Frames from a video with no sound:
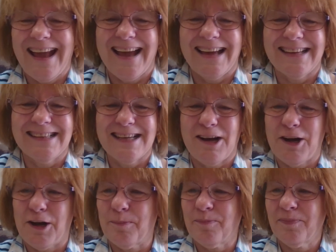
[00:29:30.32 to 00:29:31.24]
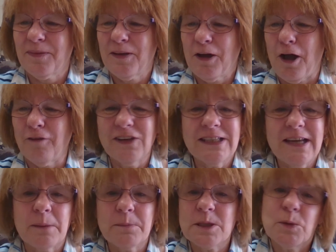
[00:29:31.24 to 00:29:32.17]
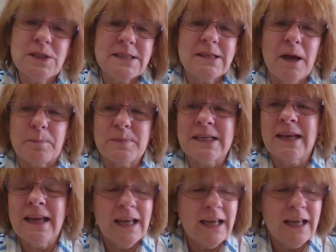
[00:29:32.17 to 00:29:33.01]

and um, oftentimes we're stumped,